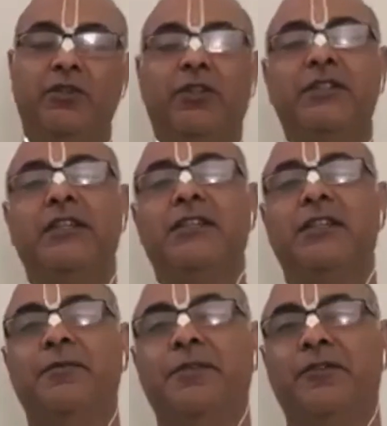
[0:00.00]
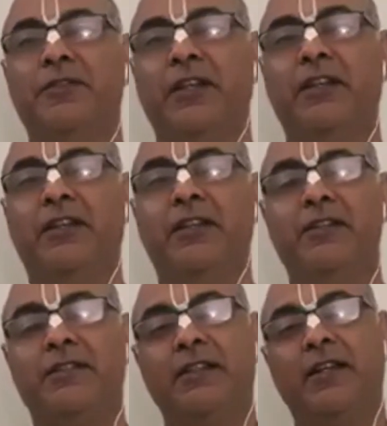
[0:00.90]
So the 6 limbs of surrender
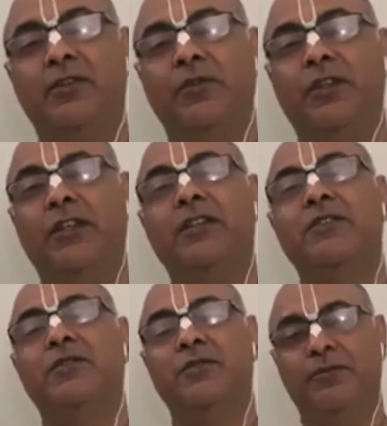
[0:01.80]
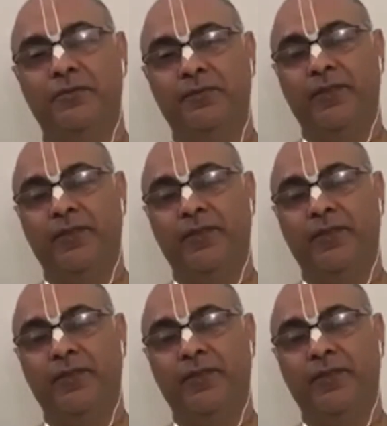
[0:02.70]
starts with these two.